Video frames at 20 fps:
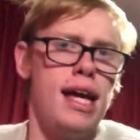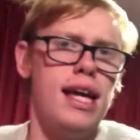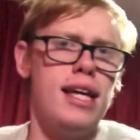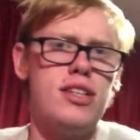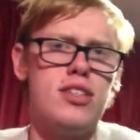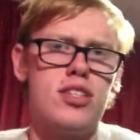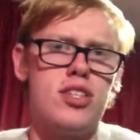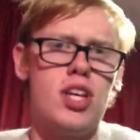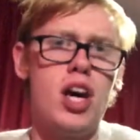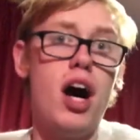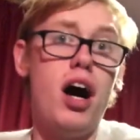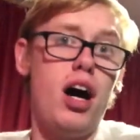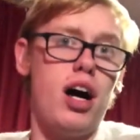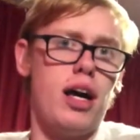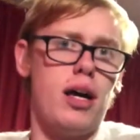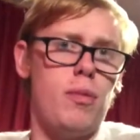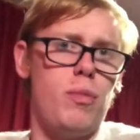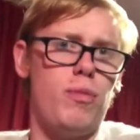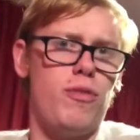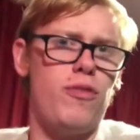It's
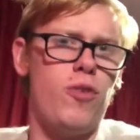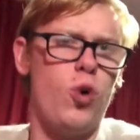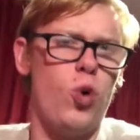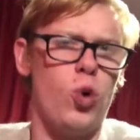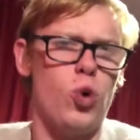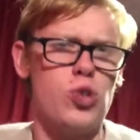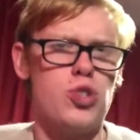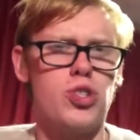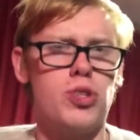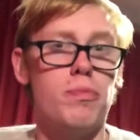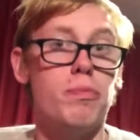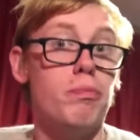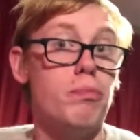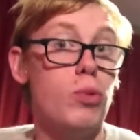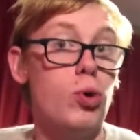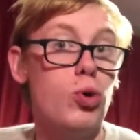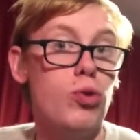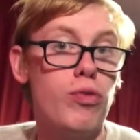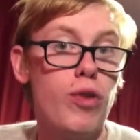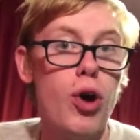time for some
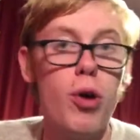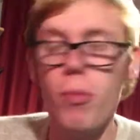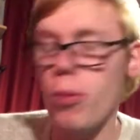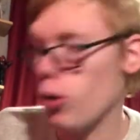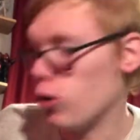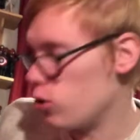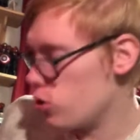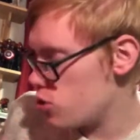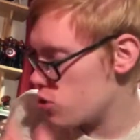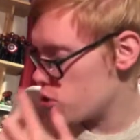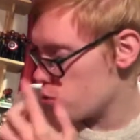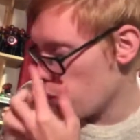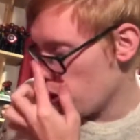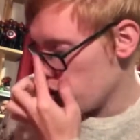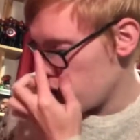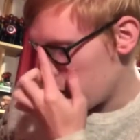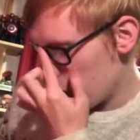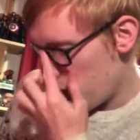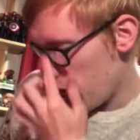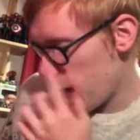more robots
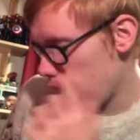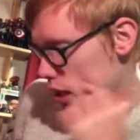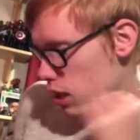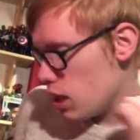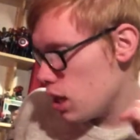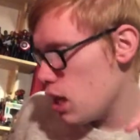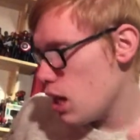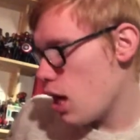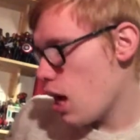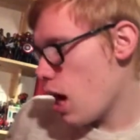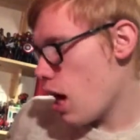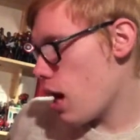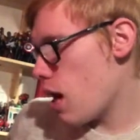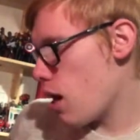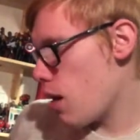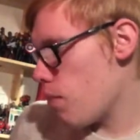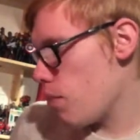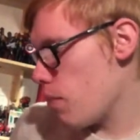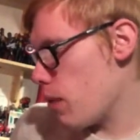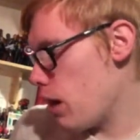once again.
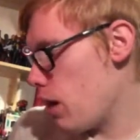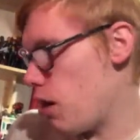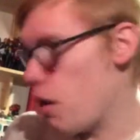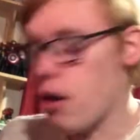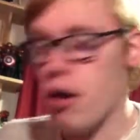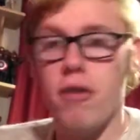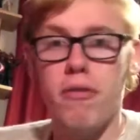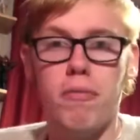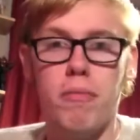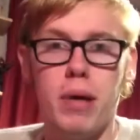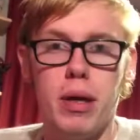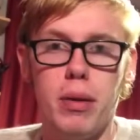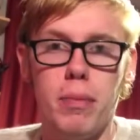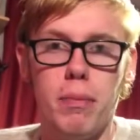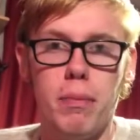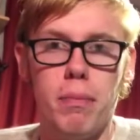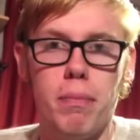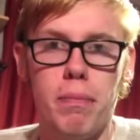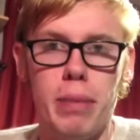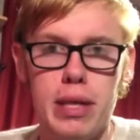Um, I have
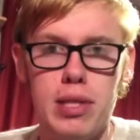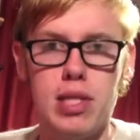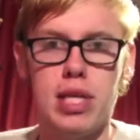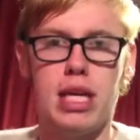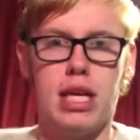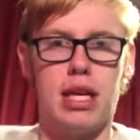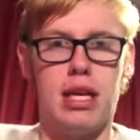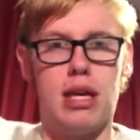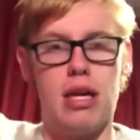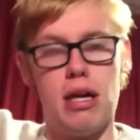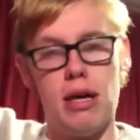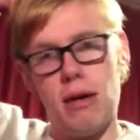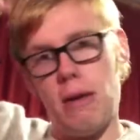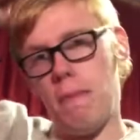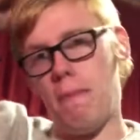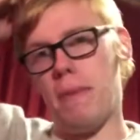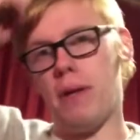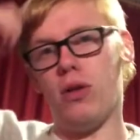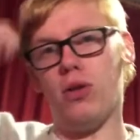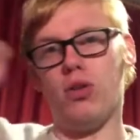been busy
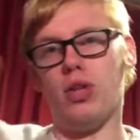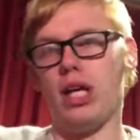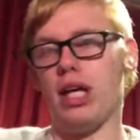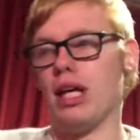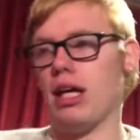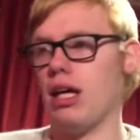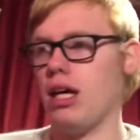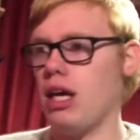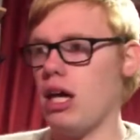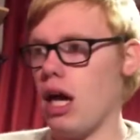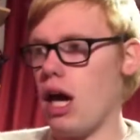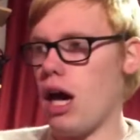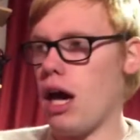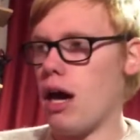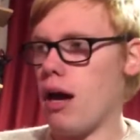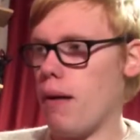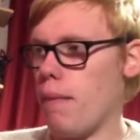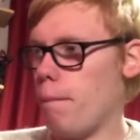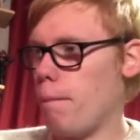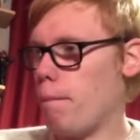building,
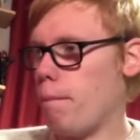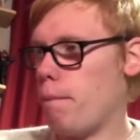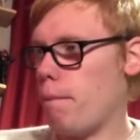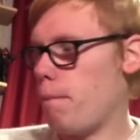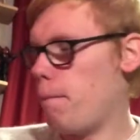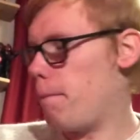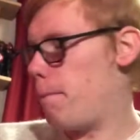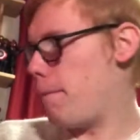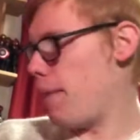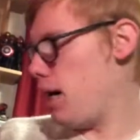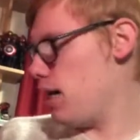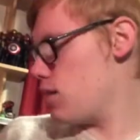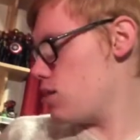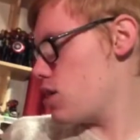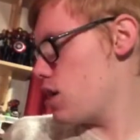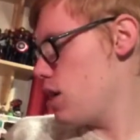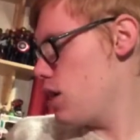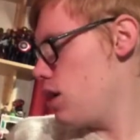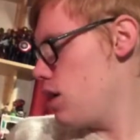um, but